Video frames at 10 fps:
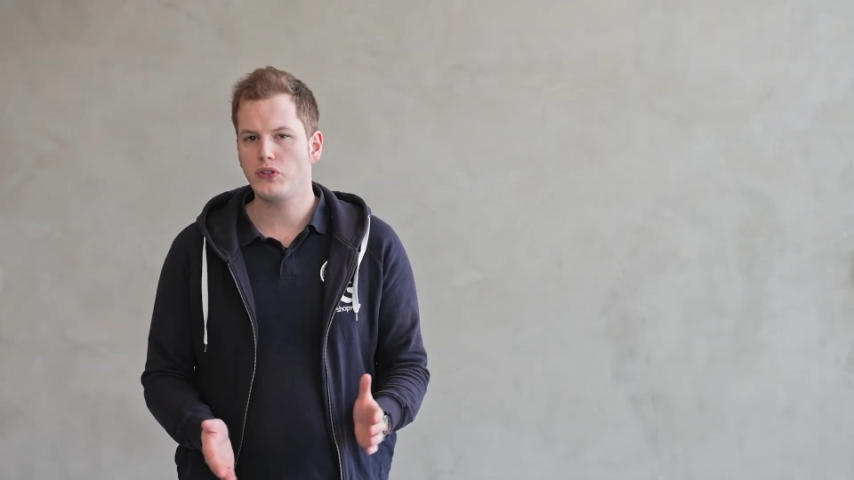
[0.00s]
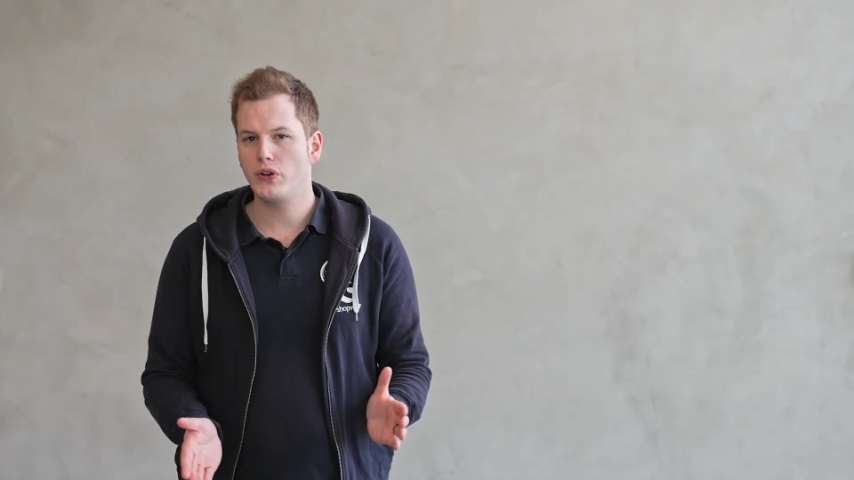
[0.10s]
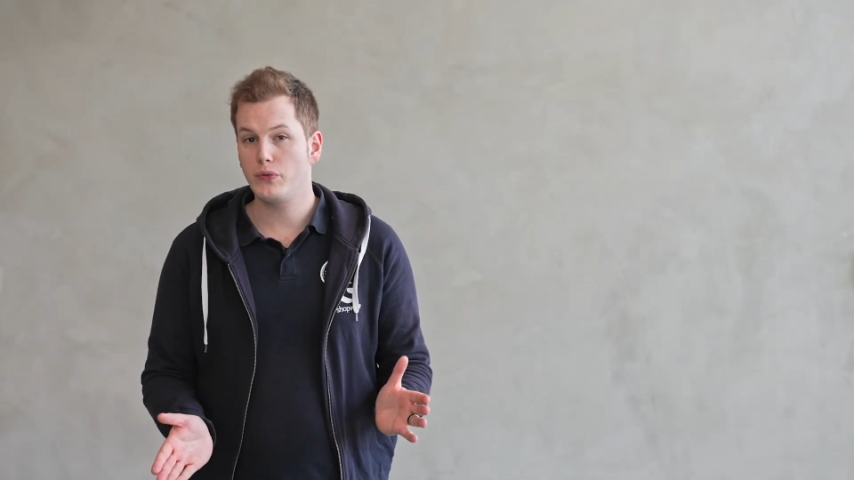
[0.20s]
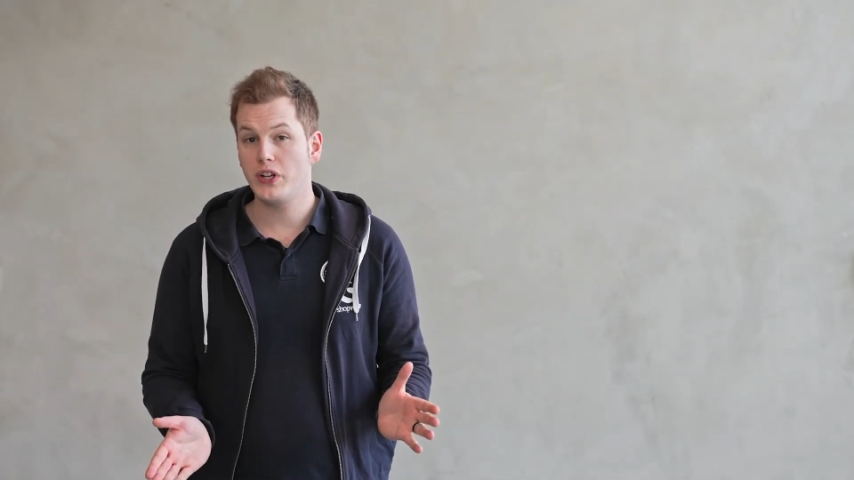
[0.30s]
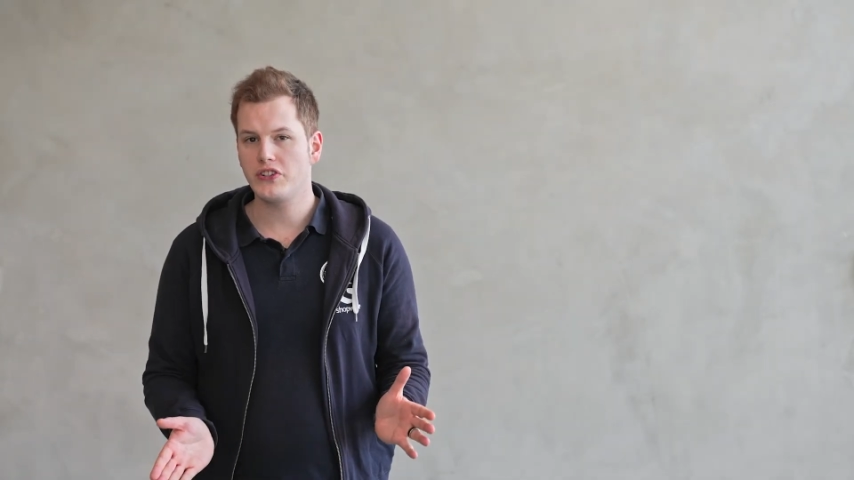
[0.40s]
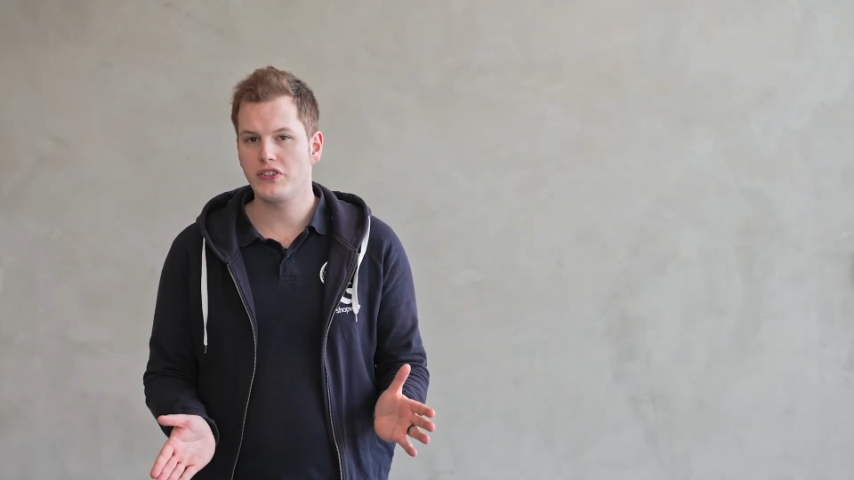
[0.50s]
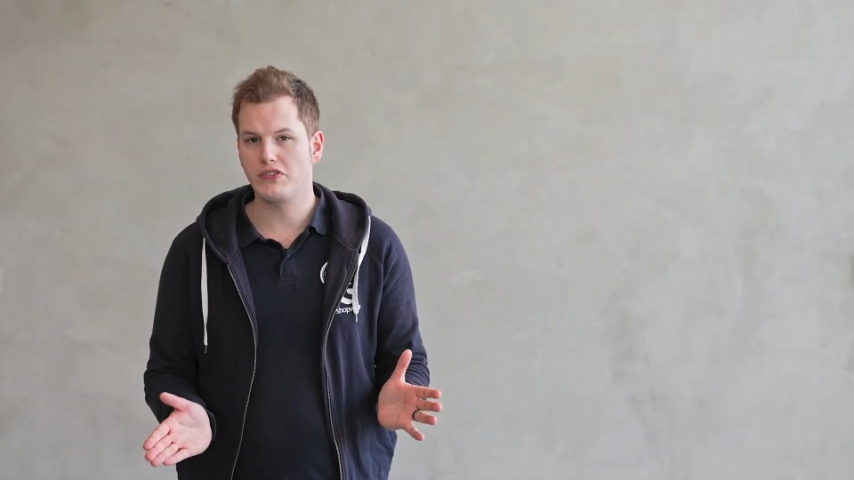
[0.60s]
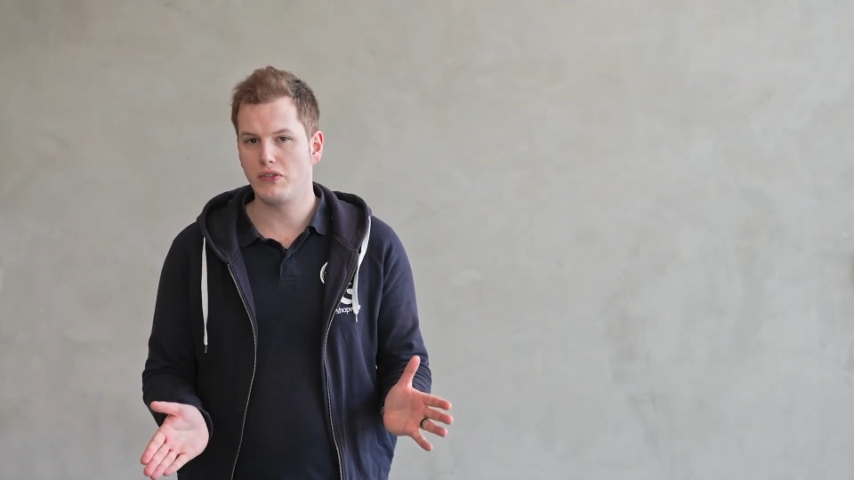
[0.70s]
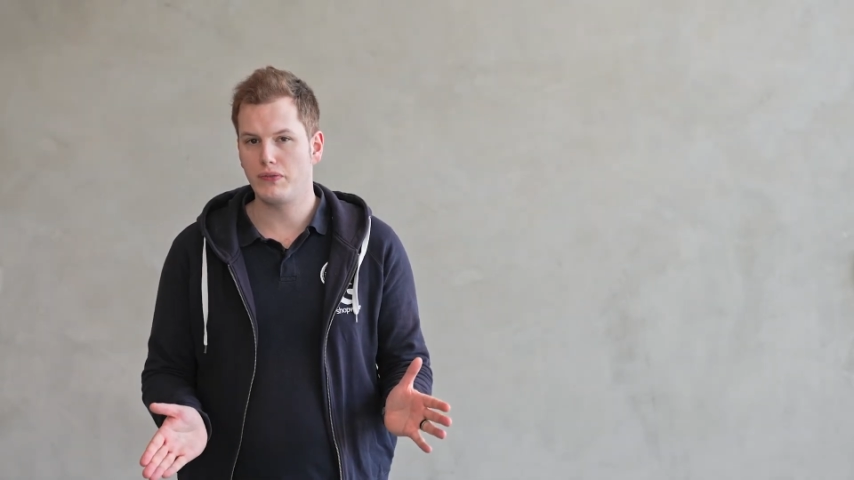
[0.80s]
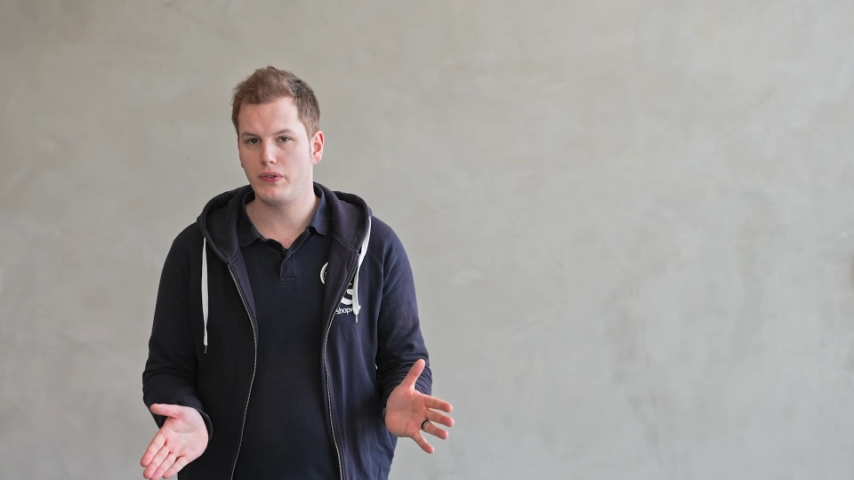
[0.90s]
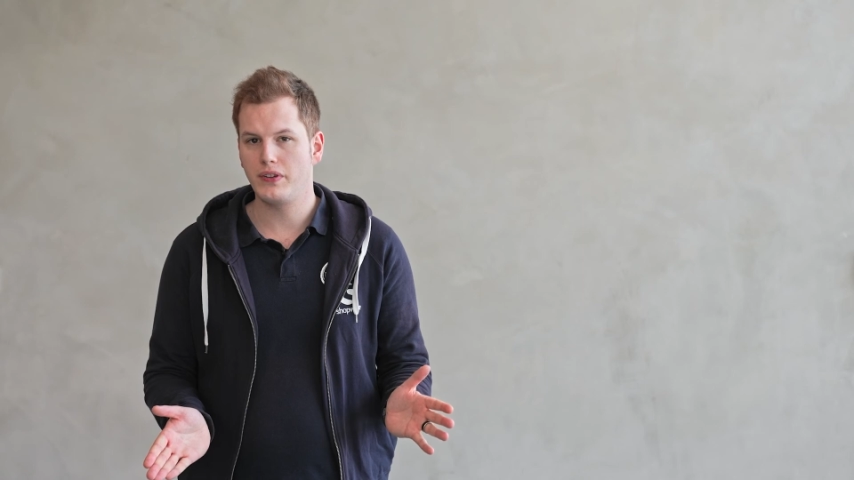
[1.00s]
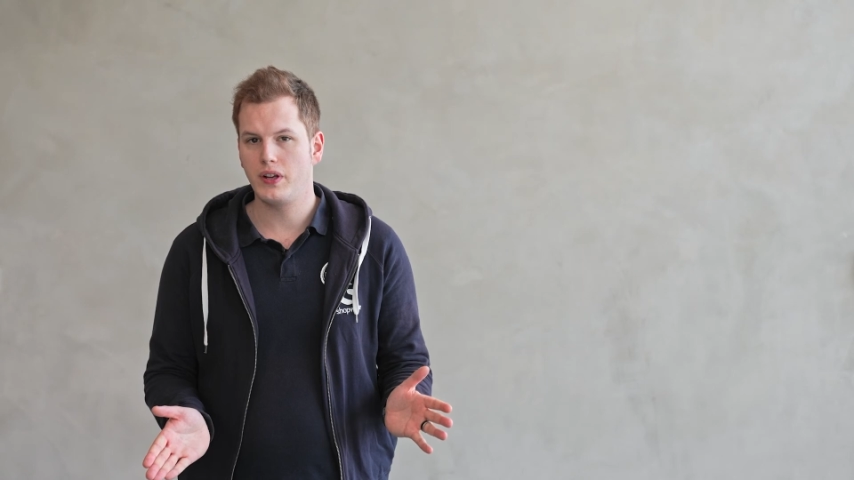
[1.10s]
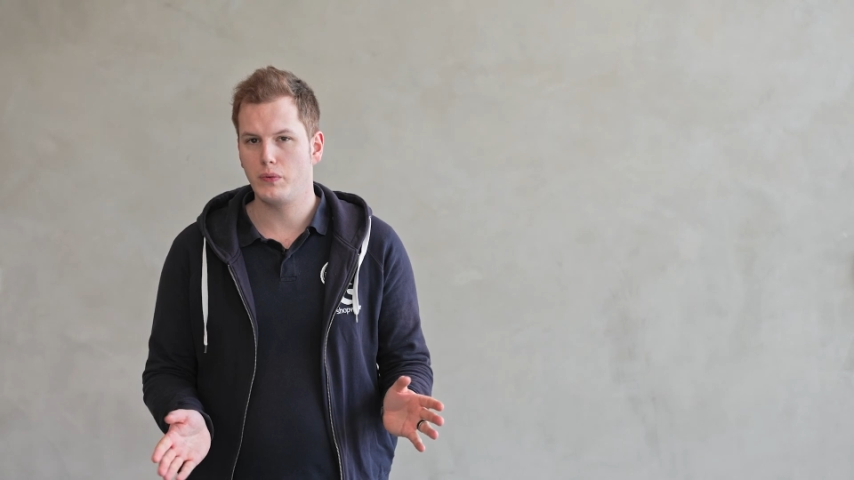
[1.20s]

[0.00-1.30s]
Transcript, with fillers: to enrich the storefront